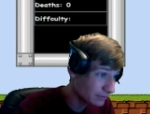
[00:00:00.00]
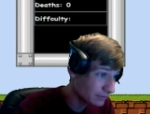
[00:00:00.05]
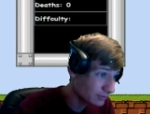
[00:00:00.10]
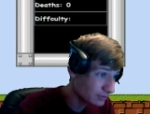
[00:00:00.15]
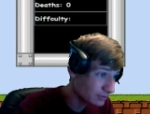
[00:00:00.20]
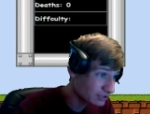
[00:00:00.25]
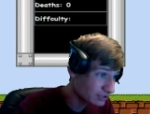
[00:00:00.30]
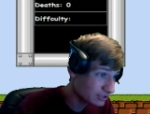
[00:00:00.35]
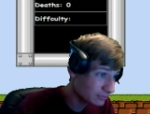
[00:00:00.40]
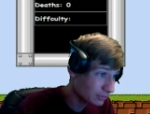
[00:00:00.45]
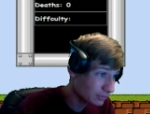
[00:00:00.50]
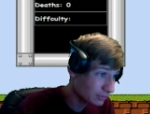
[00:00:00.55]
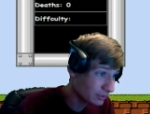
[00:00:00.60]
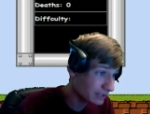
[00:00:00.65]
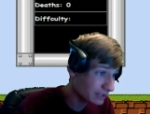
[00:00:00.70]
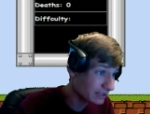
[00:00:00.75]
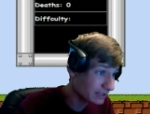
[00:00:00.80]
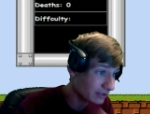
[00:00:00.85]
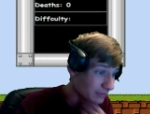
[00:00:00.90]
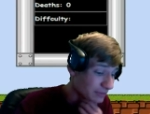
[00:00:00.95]
Maybe we should
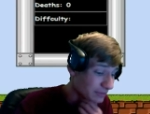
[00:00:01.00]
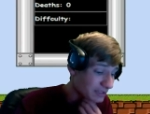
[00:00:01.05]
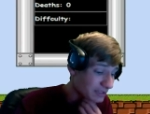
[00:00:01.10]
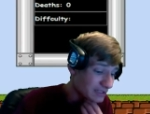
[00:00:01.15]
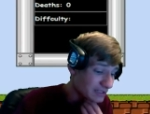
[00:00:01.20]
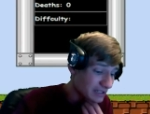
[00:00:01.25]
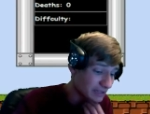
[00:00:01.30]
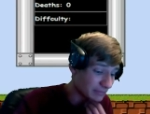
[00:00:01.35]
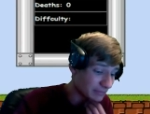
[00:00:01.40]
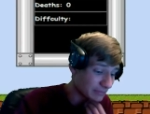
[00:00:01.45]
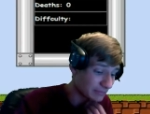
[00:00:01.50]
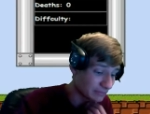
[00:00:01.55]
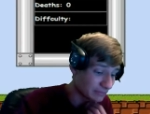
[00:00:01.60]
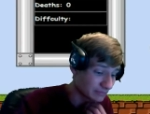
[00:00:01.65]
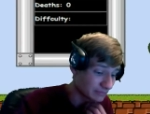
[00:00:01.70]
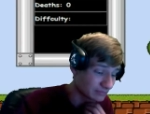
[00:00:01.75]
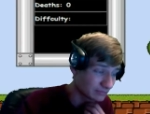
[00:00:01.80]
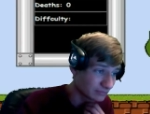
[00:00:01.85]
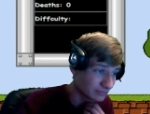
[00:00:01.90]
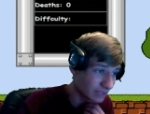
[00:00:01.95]
play it on medium.
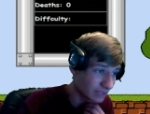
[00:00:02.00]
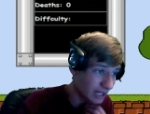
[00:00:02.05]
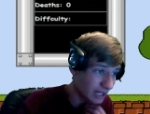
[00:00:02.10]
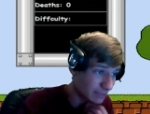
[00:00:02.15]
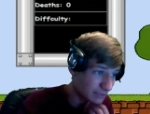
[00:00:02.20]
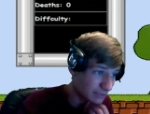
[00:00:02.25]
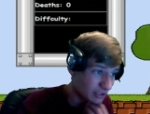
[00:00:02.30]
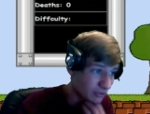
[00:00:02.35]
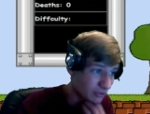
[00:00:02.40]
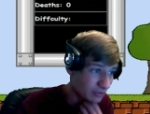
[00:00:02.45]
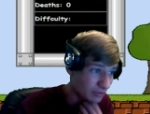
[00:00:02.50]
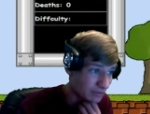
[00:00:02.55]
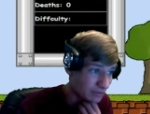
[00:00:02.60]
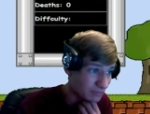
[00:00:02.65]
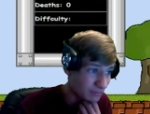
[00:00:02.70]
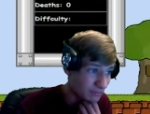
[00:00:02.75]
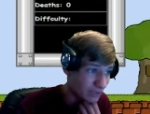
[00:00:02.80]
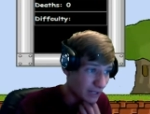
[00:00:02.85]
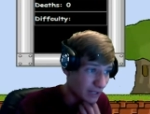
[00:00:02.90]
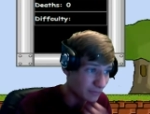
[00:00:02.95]
I'm gonna
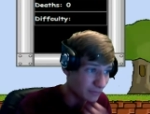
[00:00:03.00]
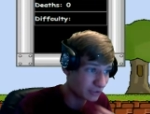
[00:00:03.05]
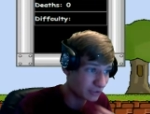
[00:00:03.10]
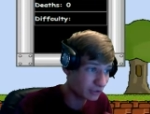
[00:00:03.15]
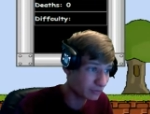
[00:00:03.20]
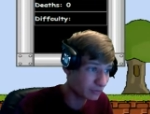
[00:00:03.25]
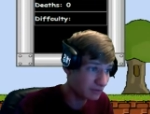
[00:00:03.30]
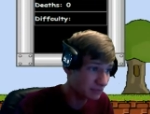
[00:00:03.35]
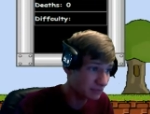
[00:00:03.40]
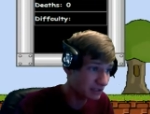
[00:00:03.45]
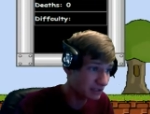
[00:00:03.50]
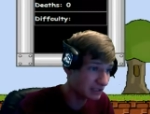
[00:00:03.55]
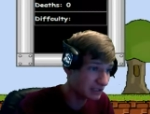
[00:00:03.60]
go